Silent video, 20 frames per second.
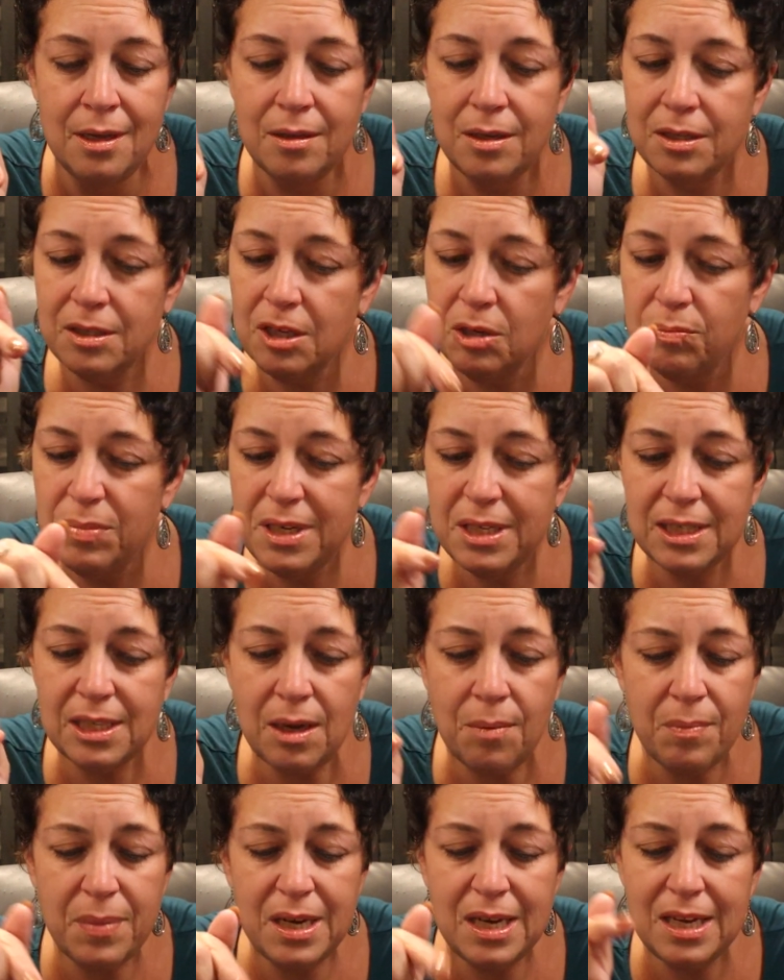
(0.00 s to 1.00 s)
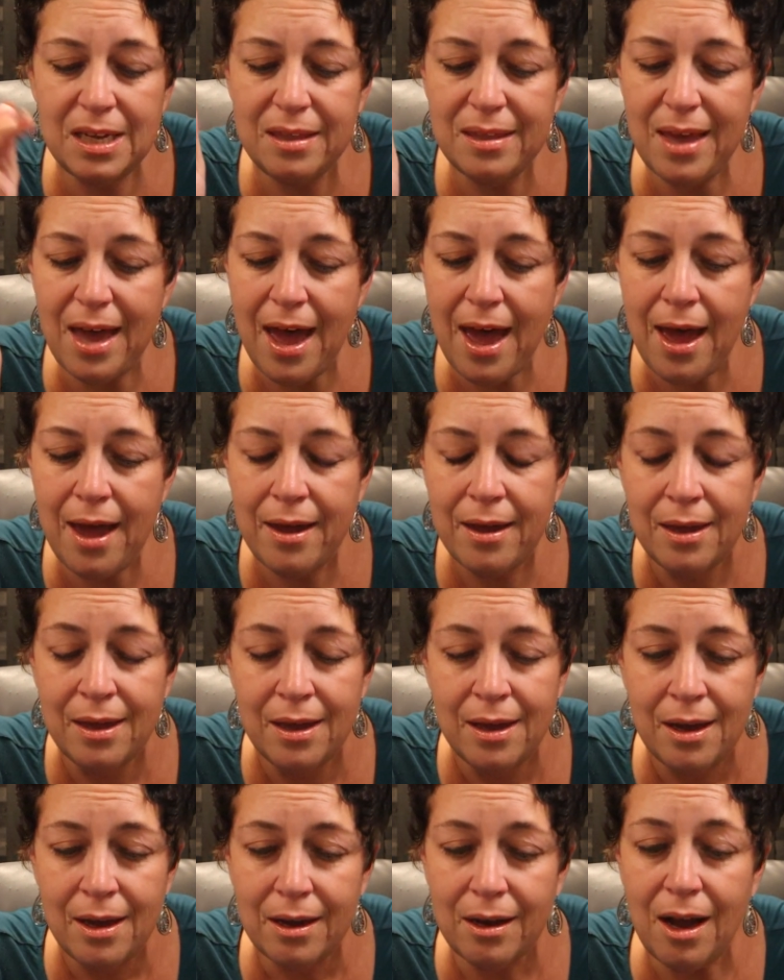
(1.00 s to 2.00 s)
This could be somebody that
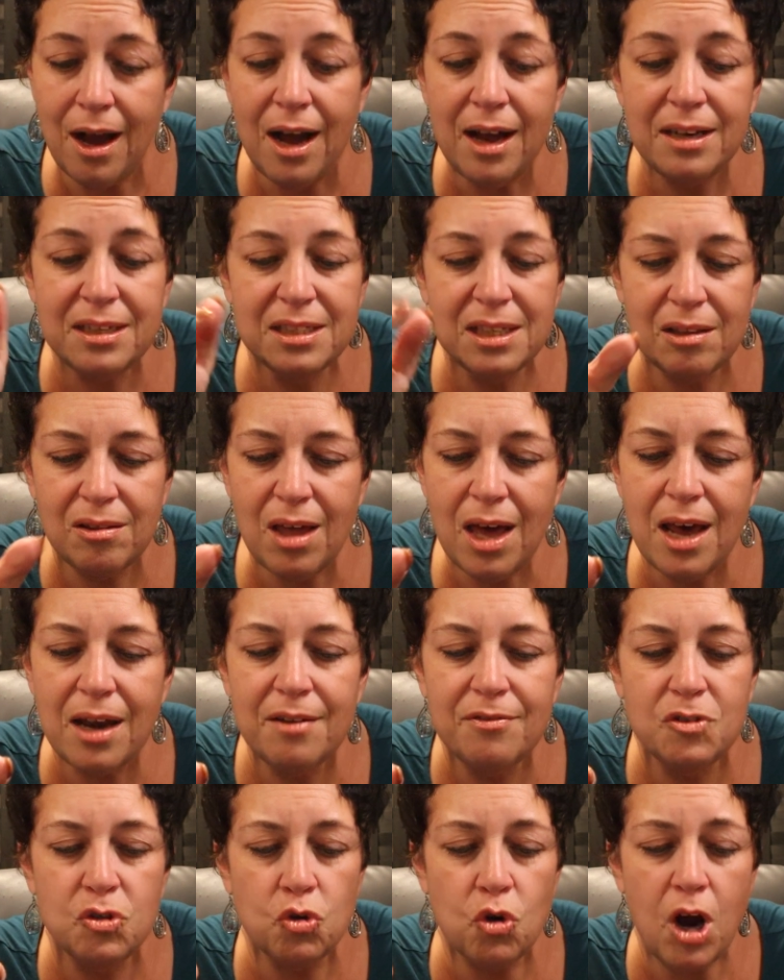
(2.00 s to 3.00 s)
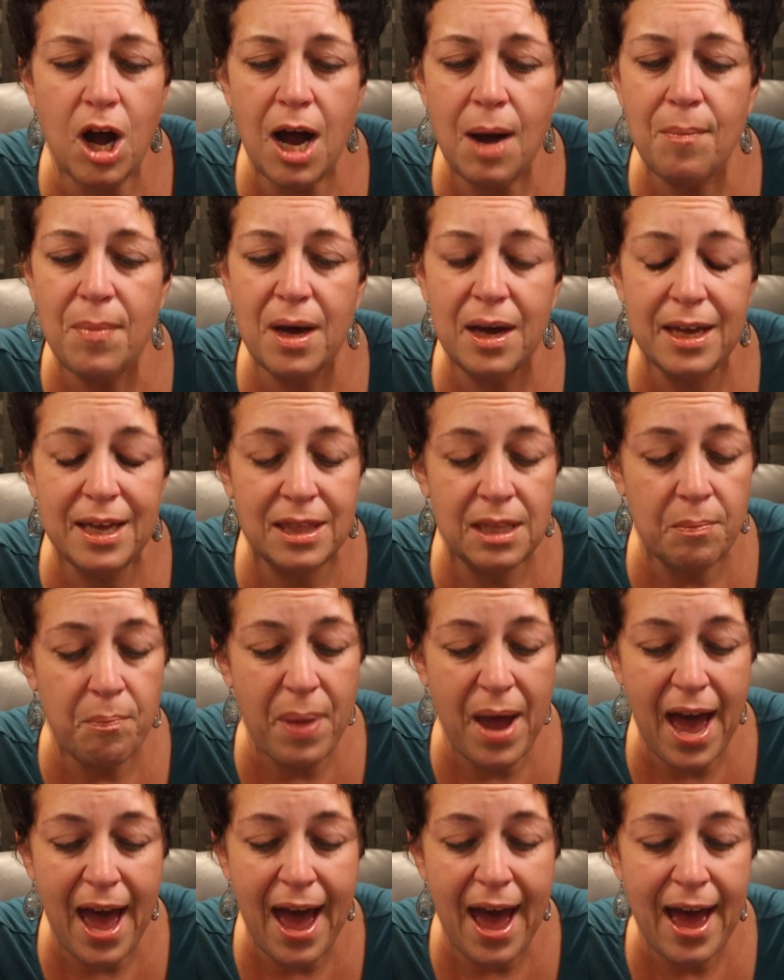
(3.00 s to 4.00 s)
caused a lot of drama in the
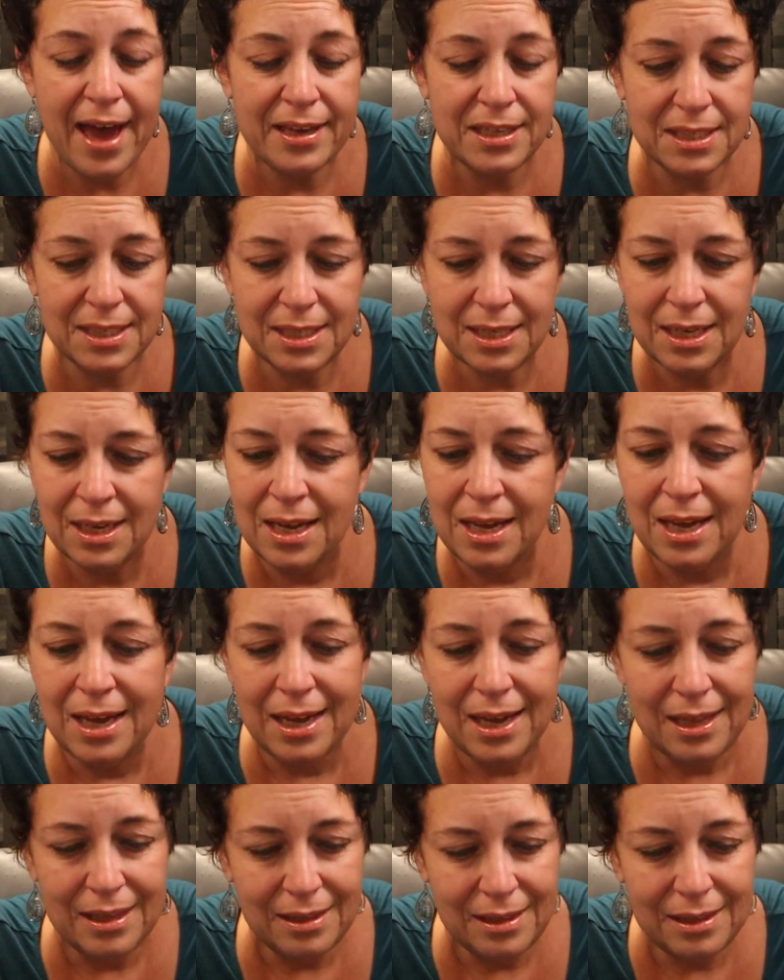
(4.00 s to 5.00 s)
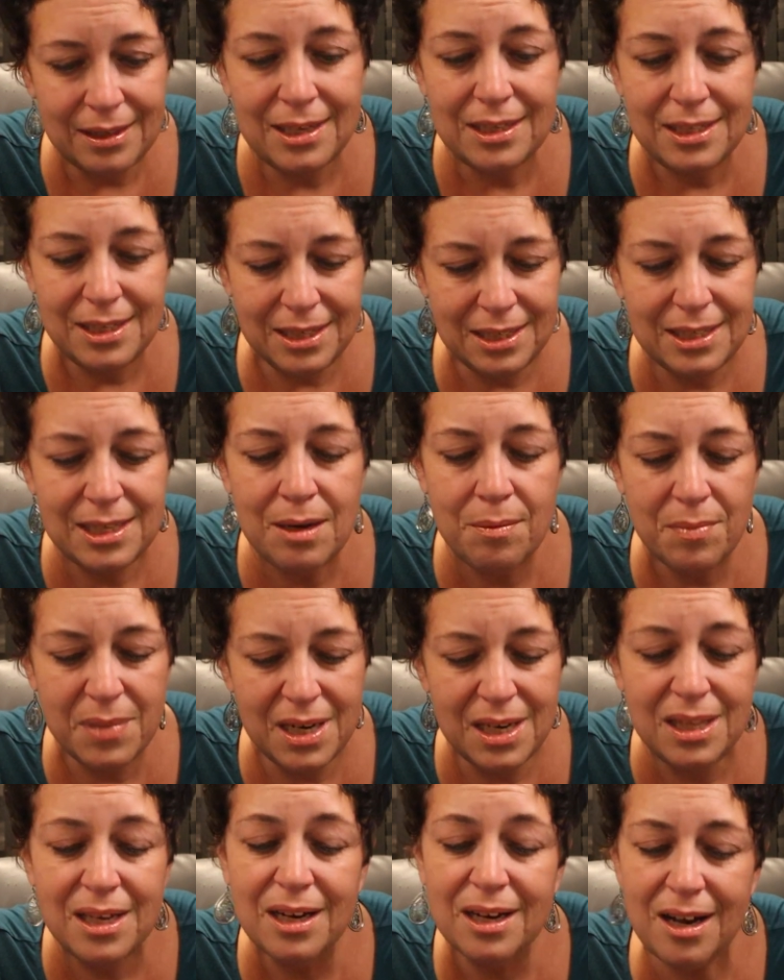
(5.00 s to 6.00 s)
past. This is
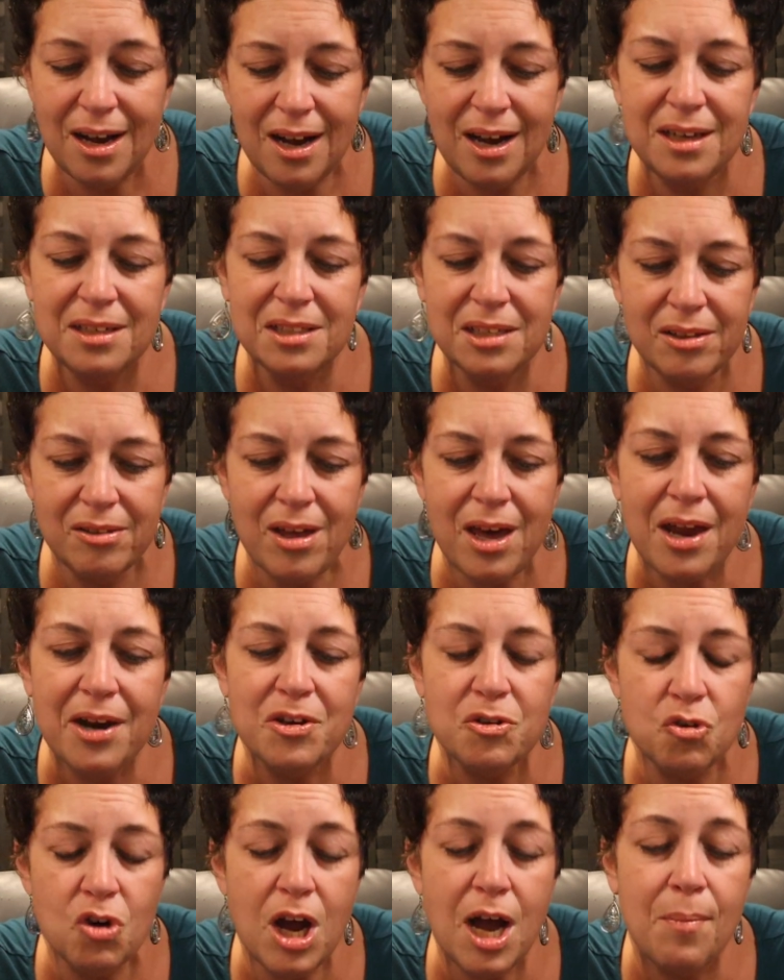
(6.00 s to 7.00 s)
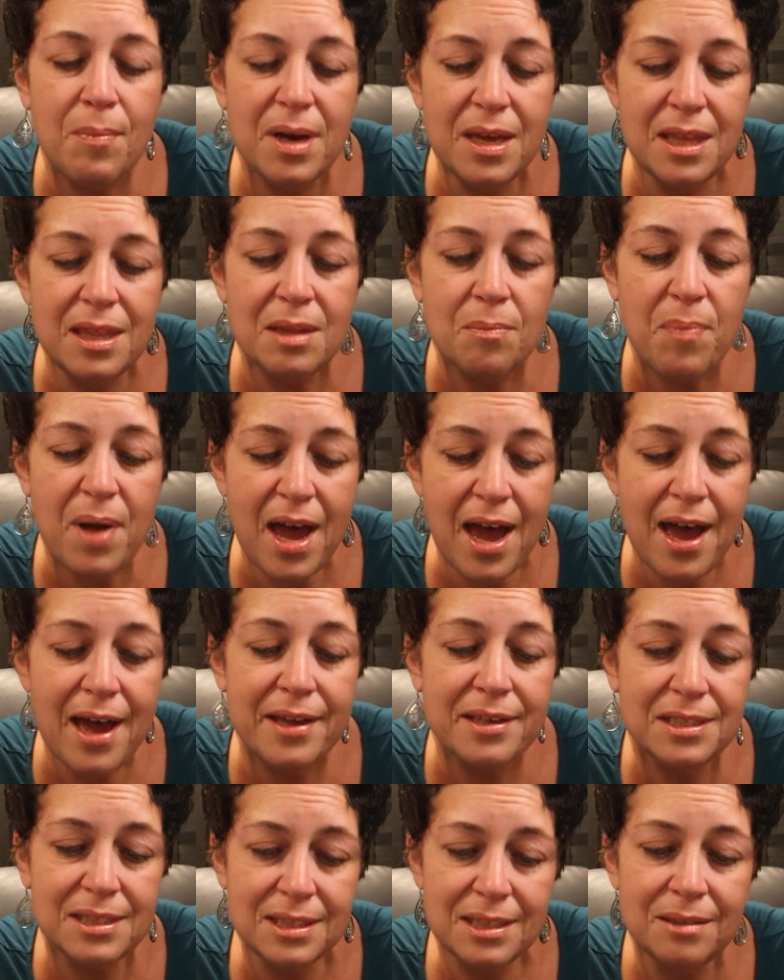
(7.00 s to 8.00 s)
somebody that caused a lot of drama in the
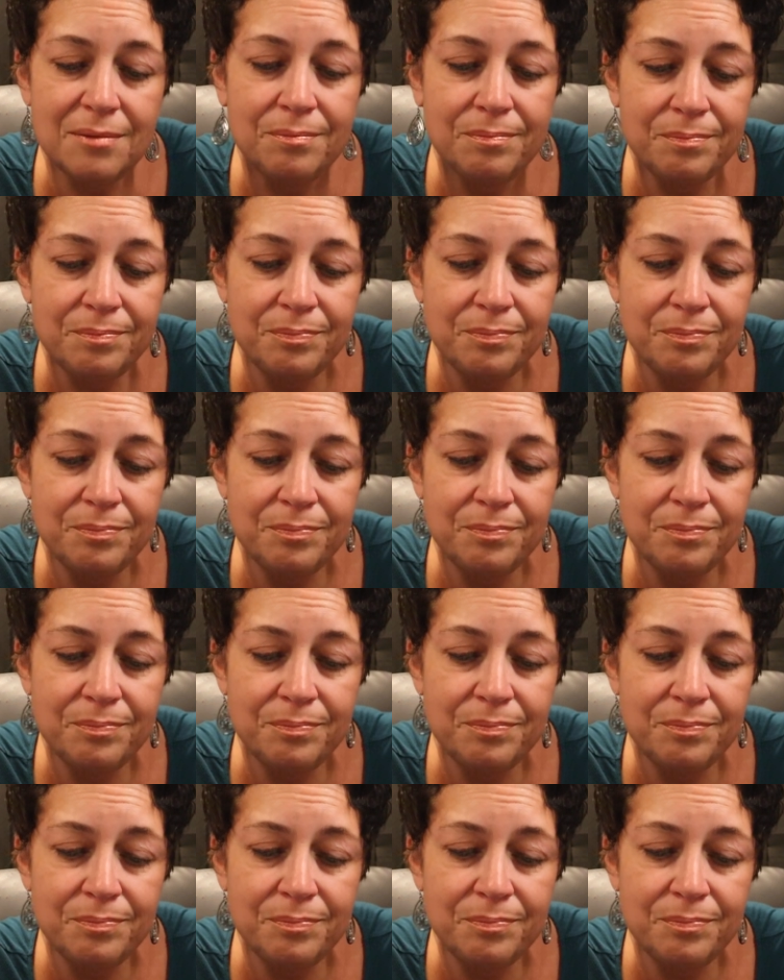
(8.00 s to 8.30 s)
past.